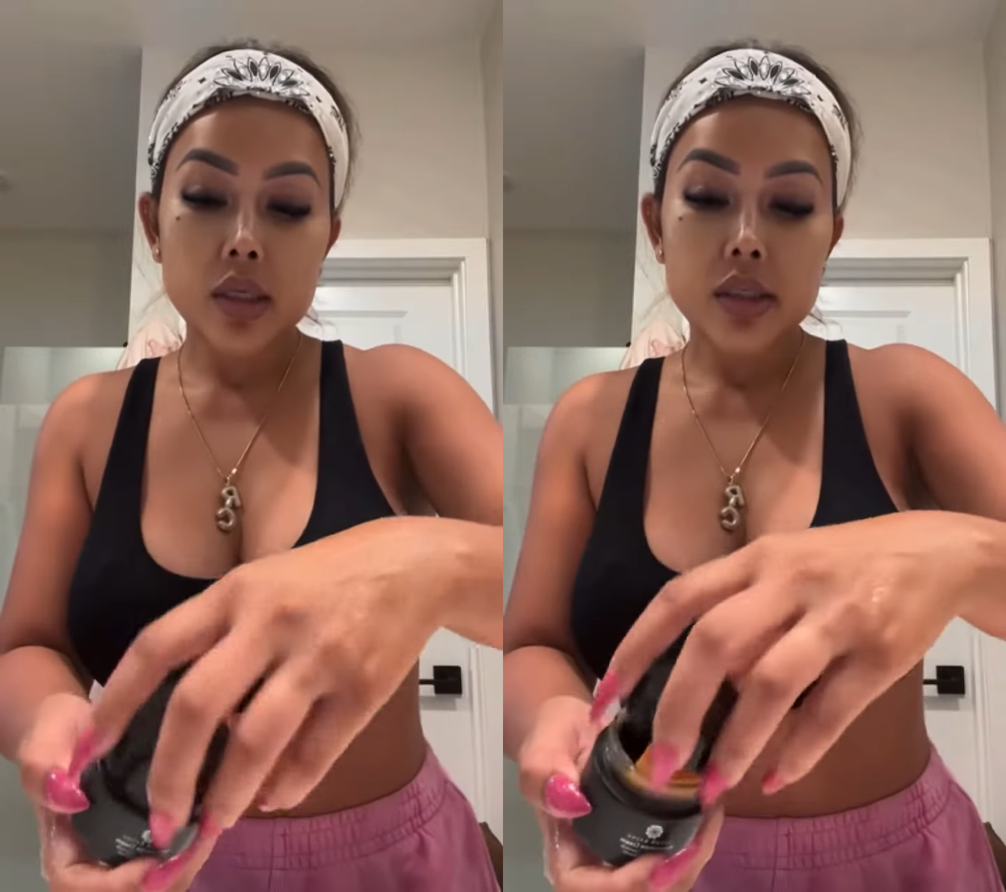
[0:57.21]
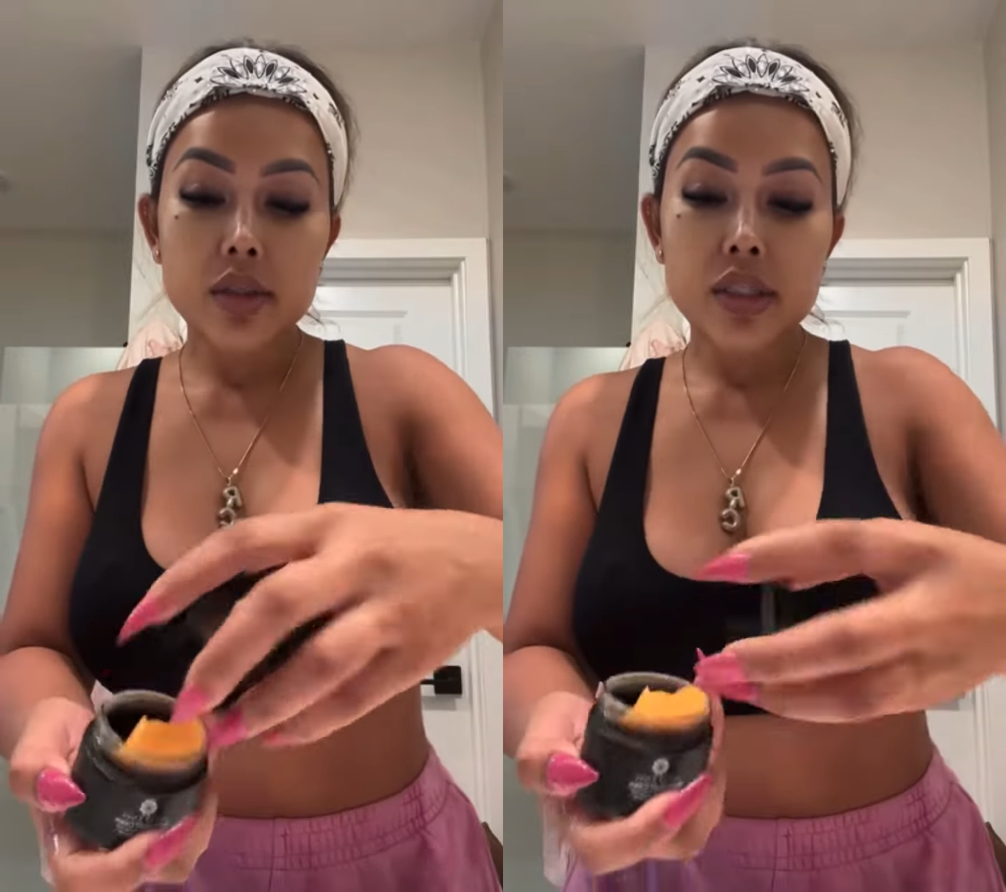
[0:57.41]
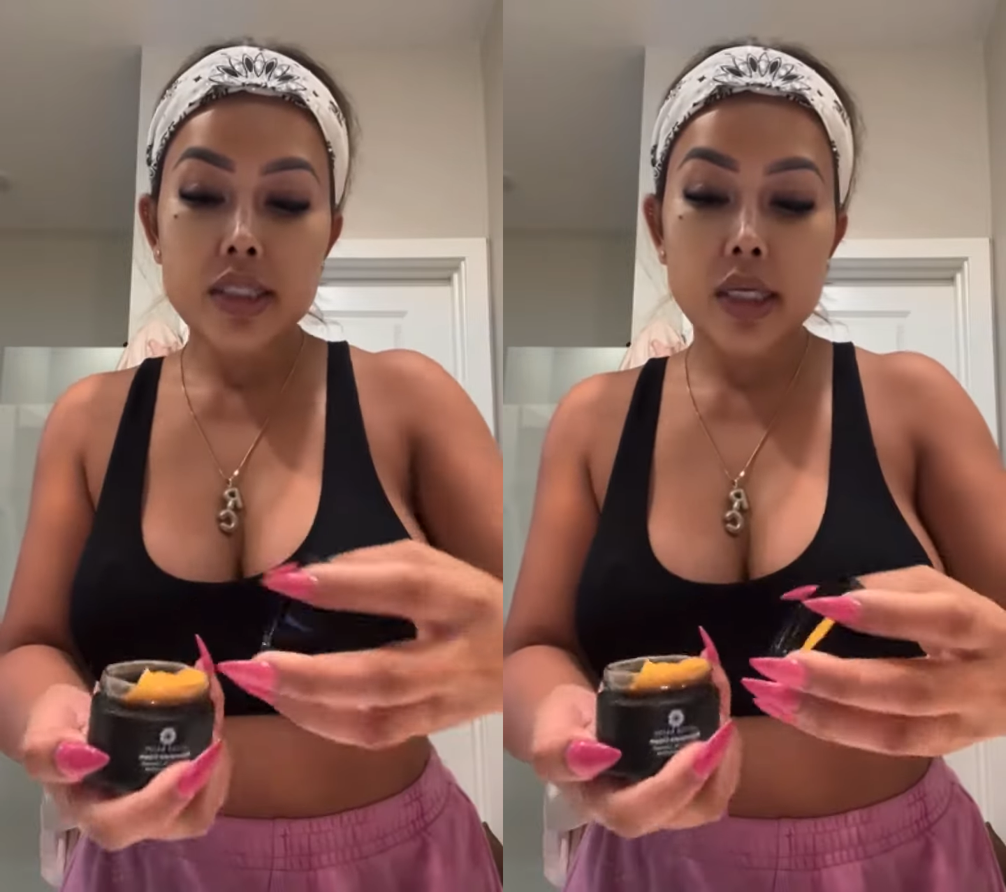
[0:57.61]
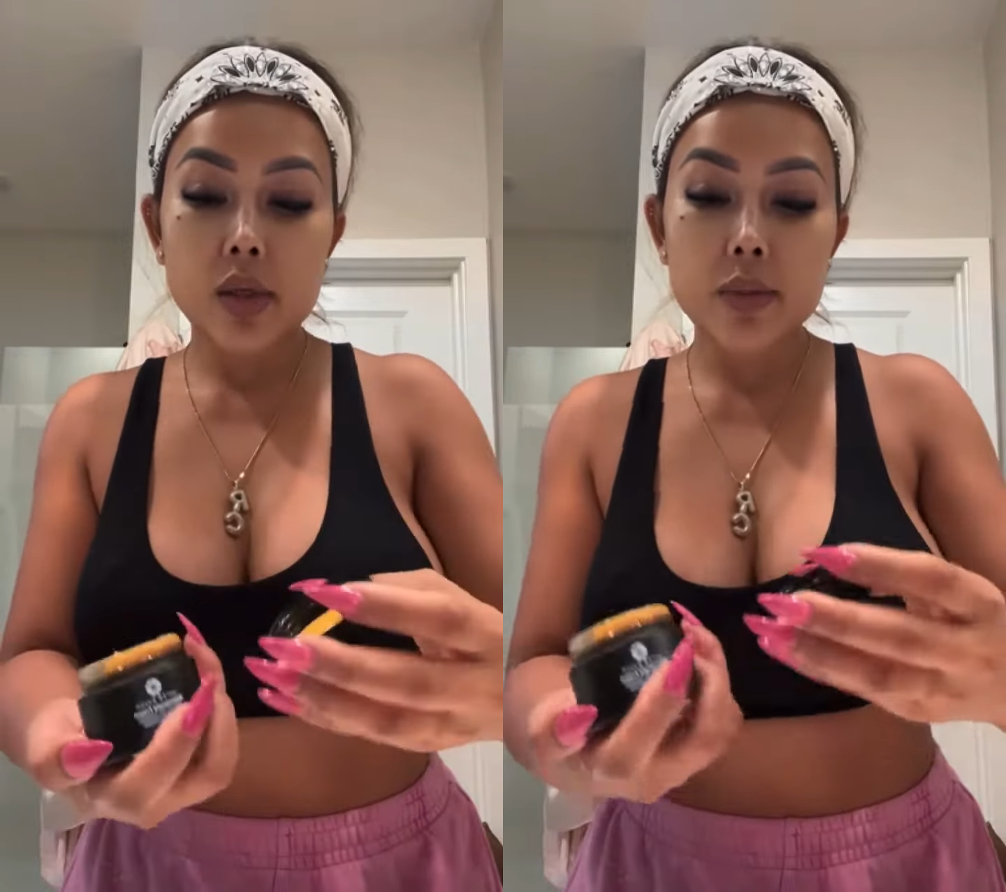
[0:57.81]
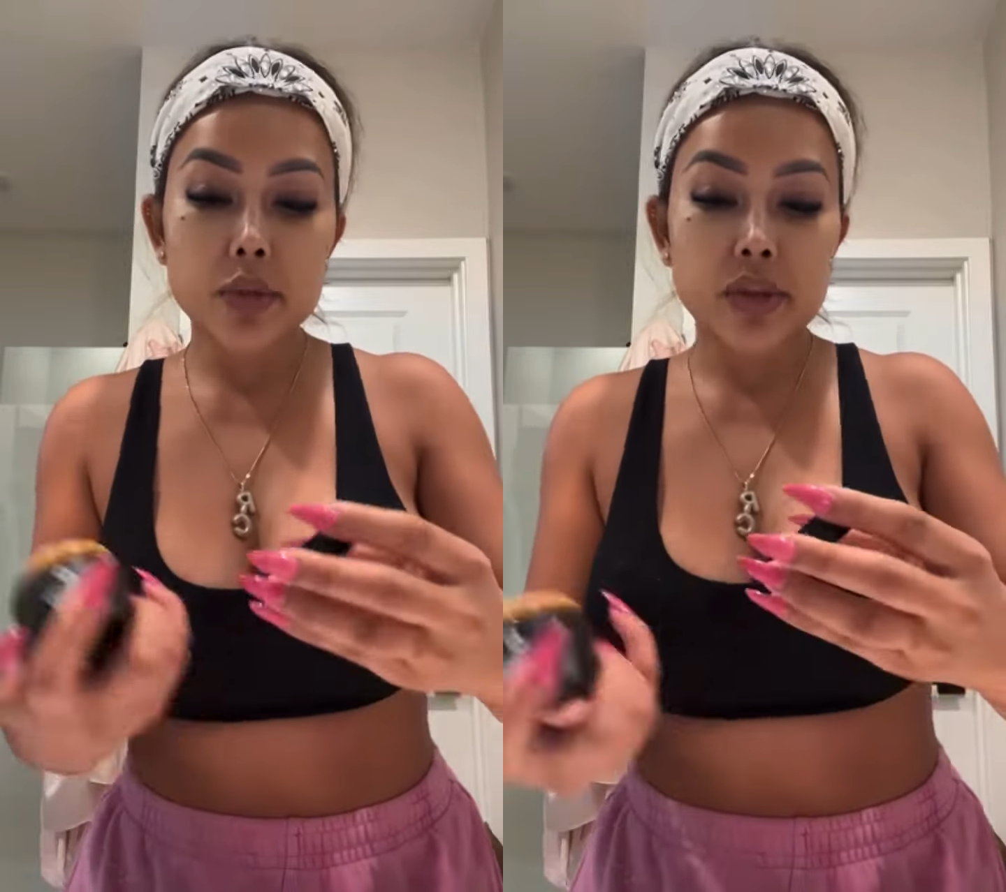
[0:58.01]
So this
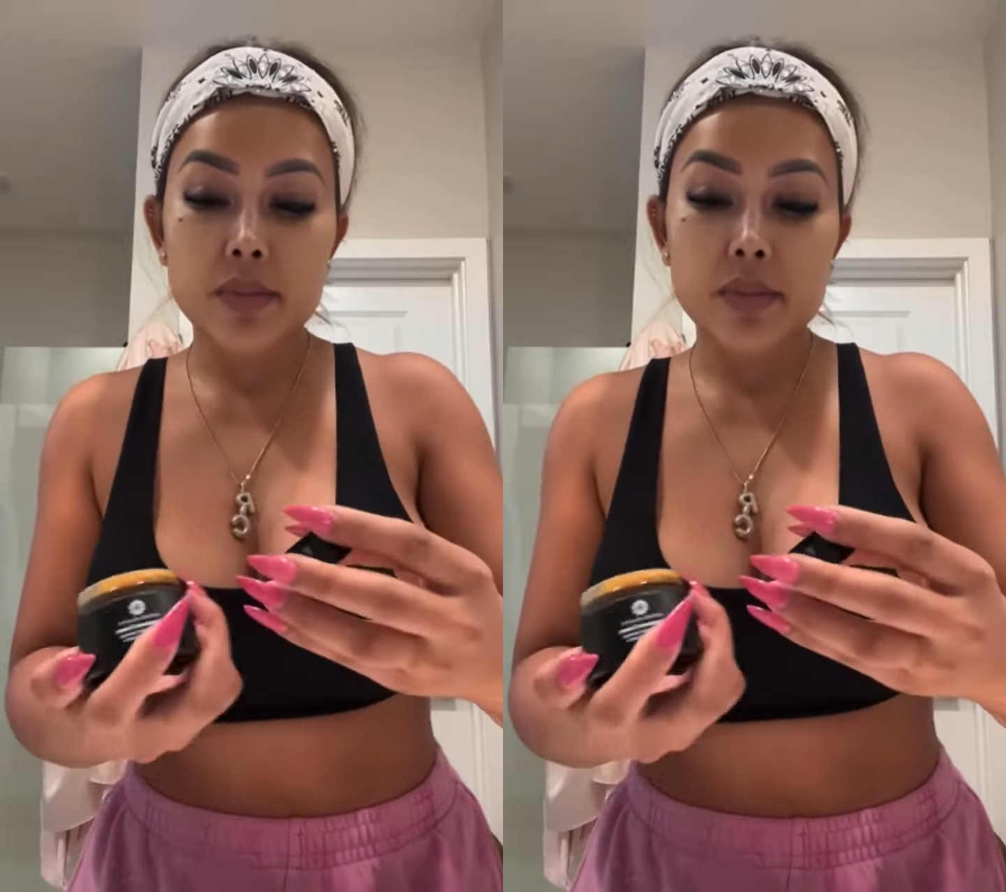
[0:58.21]
helps with the